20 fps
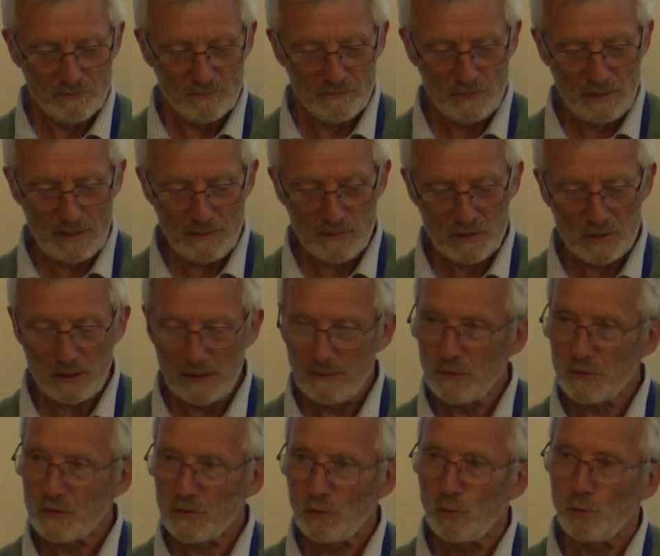damage
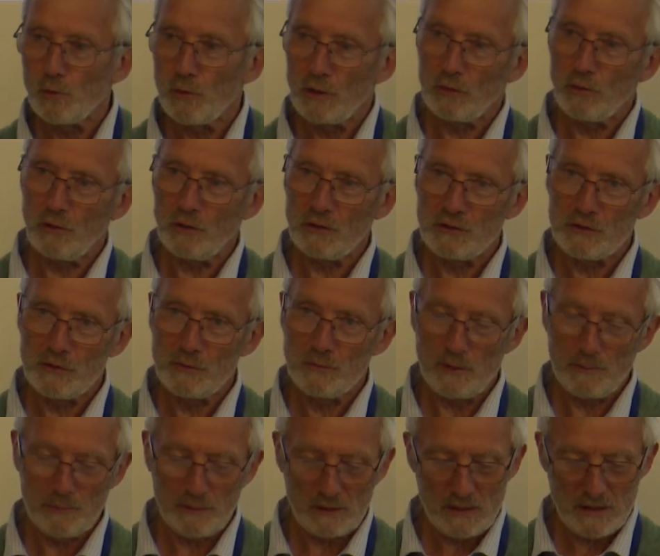levels or on cockatoo
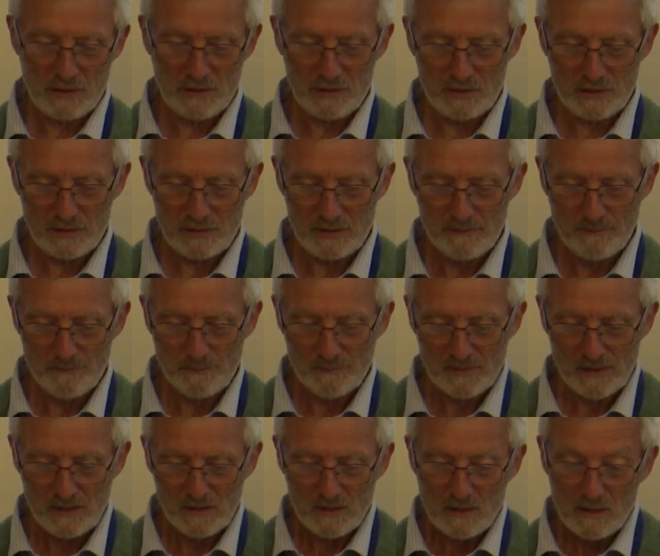populations.
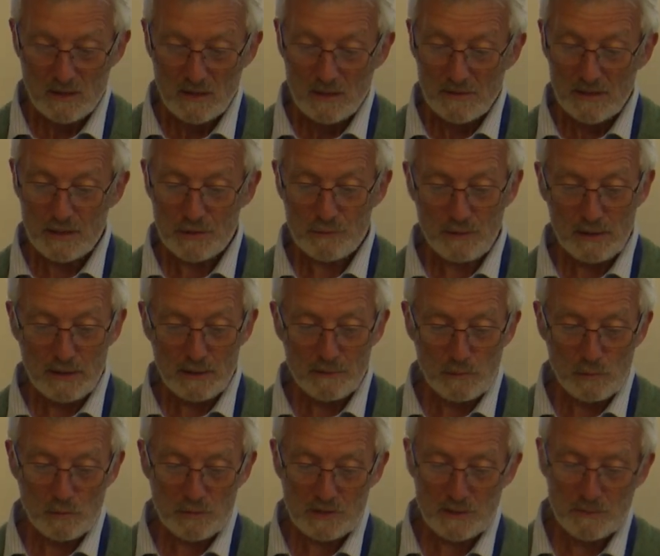This
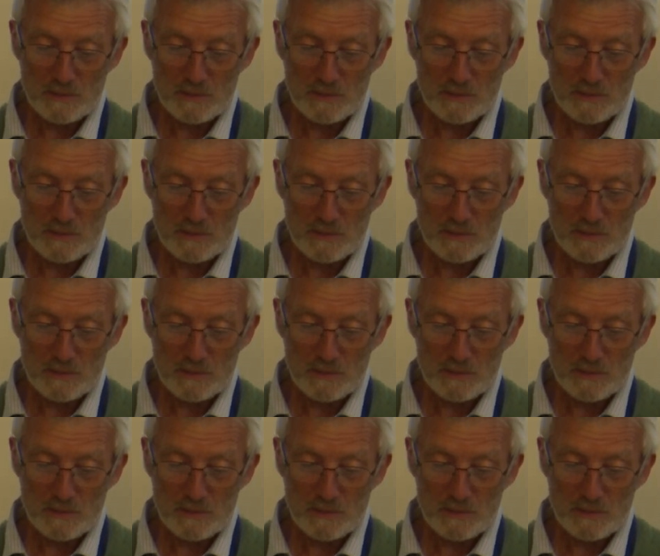reinforced the